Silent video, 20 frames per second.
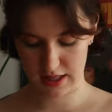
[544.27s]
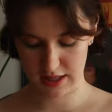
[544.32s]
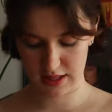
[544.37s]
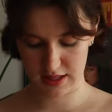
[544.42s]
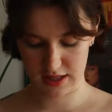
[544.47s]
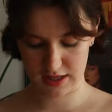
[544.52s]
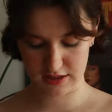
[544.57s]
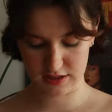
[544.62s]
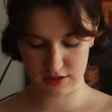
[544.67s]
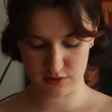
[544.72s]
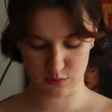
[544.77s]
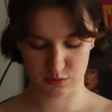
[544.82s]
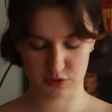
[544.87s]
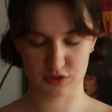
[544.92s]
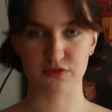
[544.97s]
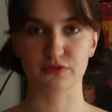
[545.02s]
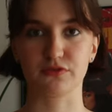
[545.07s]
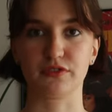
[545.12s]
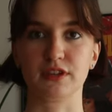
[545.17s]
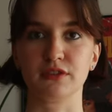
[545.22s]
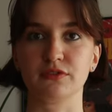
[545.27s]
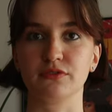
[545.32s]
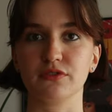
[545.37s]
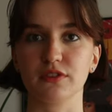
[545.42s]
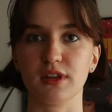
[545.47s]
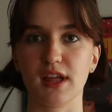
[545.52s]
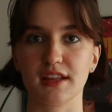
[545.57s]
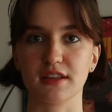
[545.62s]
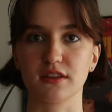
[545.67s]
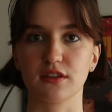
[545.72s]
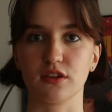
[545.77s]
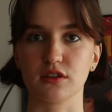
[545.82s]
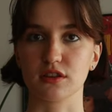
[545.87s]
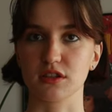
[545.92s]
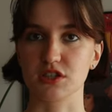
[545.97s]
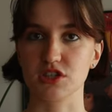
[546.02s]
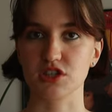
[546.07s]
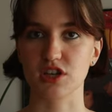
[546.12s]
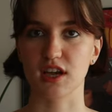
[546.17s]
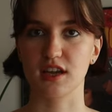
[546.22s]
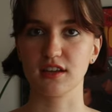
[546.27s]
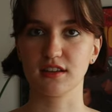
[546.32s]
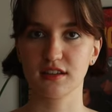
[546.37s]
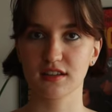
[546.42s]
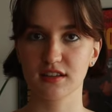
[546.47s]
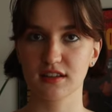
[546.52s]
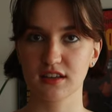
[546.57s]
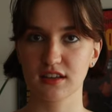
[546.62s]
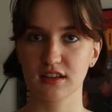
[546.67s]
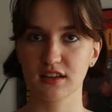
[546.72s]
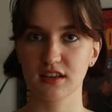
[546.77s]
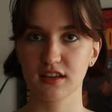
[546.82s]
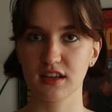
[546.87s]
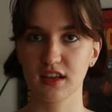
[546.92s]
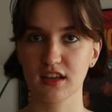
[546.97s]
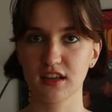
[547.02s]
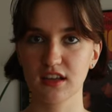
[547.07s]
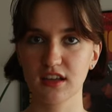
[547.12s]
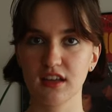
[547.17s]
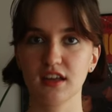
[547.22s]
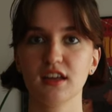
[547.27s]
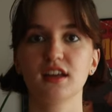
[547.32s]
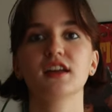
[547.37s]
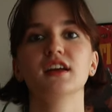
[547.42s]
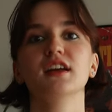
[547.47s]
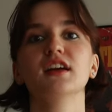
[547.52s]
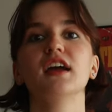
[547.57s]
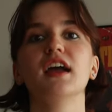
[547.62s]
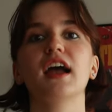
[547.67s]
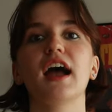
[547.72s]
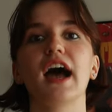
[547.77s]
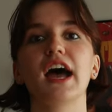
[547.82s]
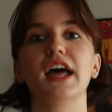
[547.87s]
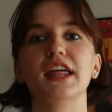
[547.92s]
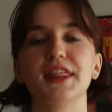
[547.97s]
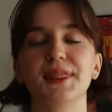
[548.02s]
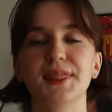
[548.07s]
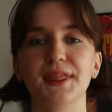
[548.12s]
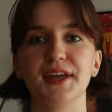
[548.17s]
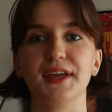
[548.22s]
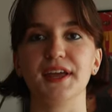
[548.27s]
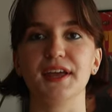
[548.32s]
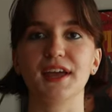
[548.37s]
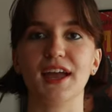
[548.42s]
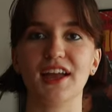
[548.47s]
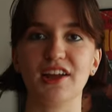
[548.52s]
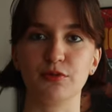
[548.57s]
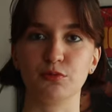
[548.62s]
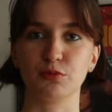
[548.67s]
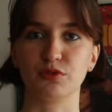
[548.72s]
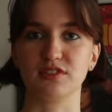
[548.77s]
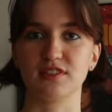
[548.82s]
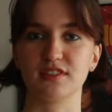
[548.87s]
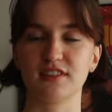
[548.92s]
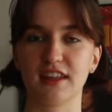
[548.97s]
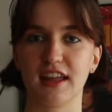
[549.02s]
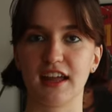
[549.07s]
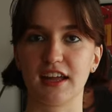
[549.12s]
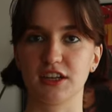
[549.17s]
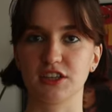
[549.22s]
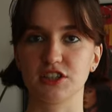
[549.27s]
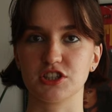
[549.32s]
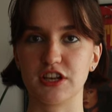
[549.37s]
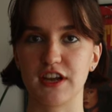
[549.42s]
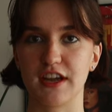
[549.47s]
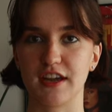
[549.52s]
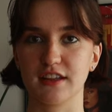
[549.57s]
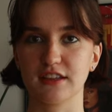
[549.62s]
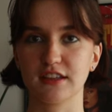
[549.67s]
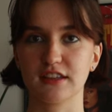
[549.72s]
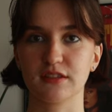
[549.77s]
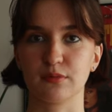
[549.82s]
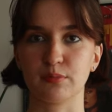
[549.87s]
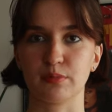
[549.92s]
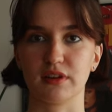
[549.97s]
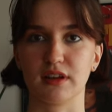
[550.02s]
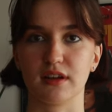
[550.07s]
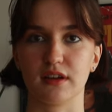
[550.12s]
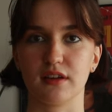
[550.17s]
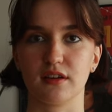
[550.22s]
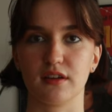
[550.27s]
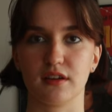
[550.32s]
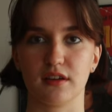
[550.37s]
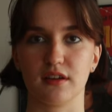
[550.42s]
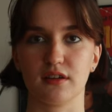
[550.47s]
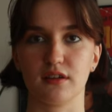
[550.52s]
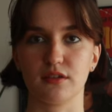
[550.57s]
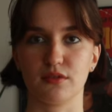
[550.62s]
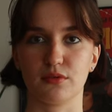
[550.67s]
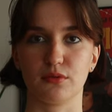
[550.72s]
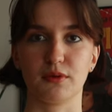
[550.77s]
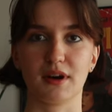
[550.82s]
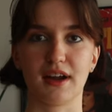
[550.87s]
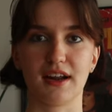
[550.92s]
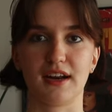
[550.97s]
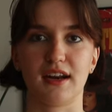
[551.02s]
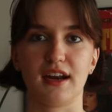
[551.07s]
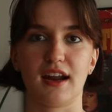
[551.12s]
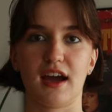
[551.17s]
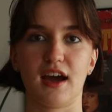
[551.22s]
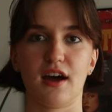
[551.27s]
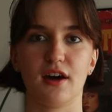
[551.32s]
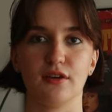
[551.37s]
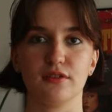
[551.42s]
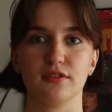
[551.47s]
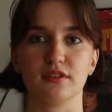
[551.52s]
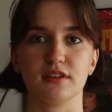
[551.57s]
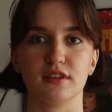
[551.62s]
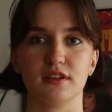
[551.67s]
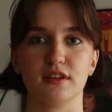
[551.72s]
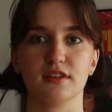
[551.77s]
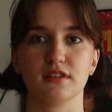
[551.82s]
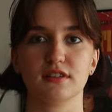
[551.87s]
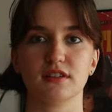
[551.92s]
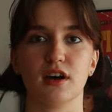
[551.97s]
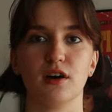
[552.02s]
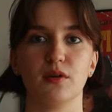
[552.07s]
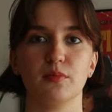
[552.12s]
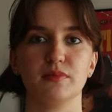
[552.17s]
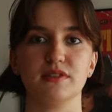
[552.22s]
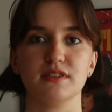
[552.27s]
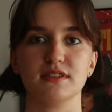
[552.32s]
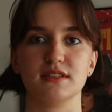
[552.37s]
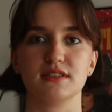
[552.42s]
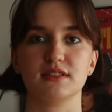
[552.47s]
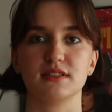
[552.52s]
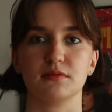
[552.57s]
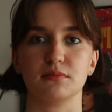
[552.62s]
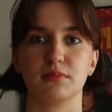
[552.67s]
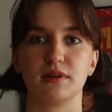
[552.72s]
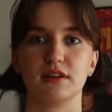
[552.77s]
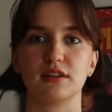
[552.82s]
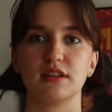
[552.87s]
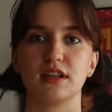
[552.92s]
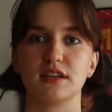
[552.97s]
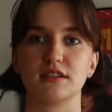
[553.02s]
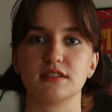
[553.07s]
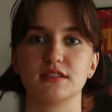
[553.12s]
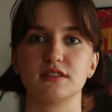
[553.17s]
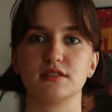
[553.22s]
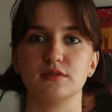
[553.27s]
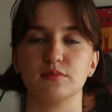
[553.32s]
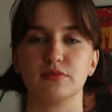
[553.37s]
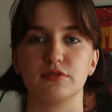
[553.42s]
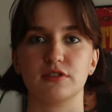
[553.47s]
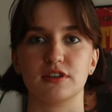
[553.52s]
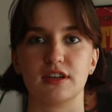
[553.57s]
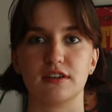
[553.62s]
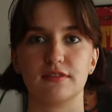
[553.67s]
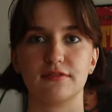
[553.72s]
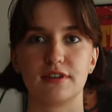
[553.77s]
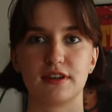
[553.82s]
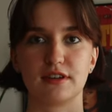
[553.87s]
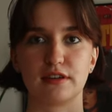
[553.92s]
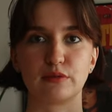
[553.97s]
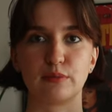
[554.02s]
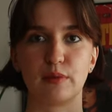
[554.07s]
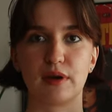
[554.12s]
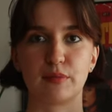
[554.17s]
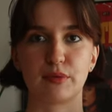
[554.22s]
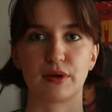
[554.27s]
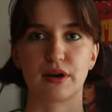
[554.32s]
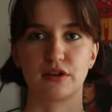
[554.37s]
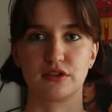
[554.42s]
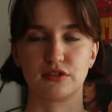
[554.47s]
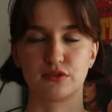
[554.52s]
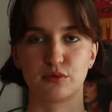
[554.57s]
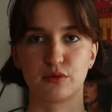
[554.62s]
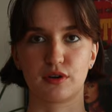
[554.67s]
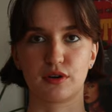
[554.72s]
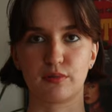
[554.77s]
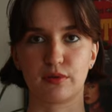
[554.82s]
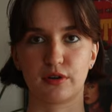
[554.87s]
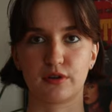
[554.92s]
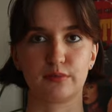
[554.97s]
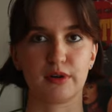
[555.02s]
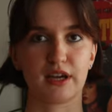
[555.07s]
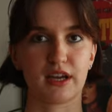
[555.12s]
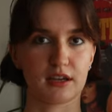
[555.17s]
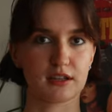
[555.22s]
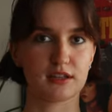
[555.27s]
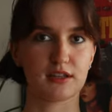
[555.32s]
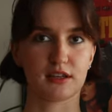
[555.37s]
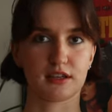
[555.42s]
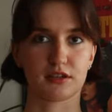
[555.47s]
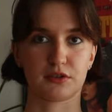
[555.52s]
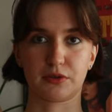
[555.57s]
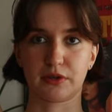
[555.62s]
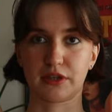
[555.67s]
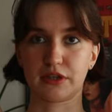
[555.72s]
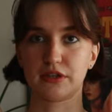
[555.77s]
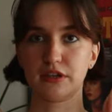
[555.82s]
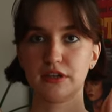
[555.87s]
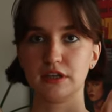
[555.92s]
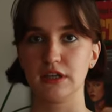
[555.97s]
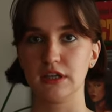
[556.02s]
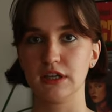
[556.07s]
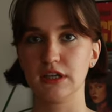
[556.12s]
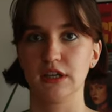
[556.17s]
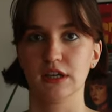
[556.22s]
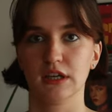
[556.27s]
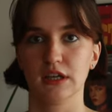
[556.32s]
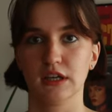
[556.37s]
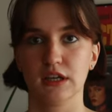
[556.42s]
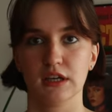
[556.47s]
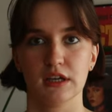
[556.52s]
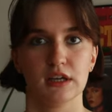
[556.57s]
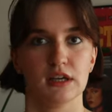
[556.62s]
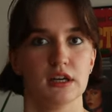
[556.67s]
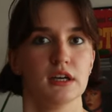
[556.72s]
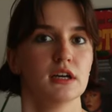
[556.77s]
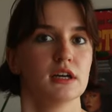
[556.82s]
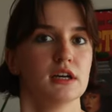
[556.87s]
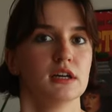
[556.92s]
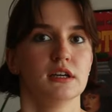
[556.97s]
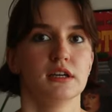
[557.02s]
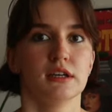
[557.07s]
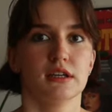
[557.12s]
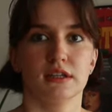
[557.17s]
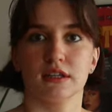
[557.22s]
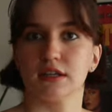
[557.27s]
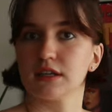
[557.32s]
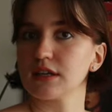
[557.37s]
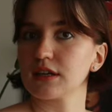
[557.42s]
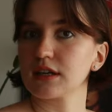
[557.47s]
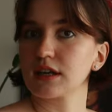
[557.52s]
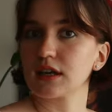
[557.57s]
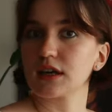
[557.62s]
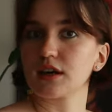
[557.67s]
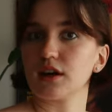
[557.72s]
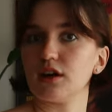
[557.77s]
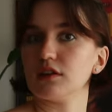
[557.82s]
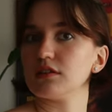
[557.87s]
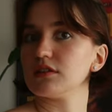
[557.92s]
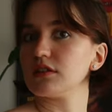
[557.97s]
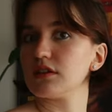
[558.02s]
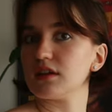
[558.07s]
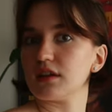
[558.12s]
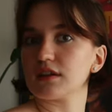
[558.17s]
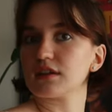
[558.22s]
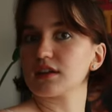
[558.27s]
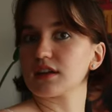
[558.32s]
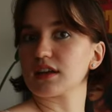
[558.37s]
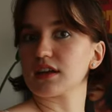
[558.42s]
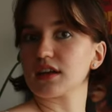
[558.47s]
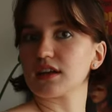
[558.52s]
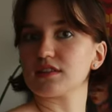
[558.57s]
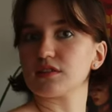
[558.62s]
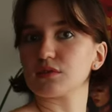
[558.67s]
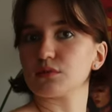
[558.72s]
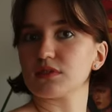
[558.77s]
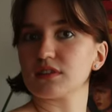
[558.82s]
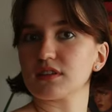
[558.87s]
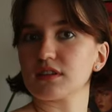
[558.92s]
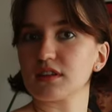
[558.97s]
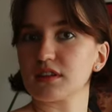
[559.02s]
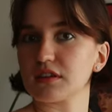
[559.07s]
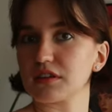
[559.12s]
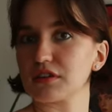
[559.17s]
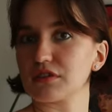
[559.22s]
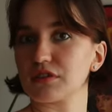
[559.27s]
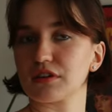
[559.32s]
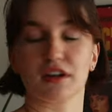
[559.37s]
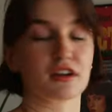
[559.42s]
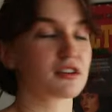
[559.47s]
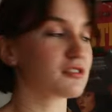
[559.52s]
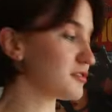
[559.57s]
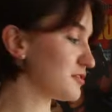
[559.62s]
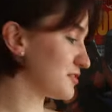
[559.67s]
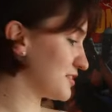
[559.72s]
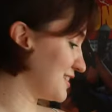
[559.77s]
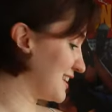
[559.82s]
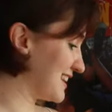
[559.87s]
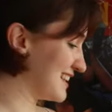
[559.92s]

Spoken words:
and this would fit flat on the chest, I think it would stand a chance, but right now the top is about as supportive as my parents were about my acting career. Not a whole lot, in case it wasn't clear enough.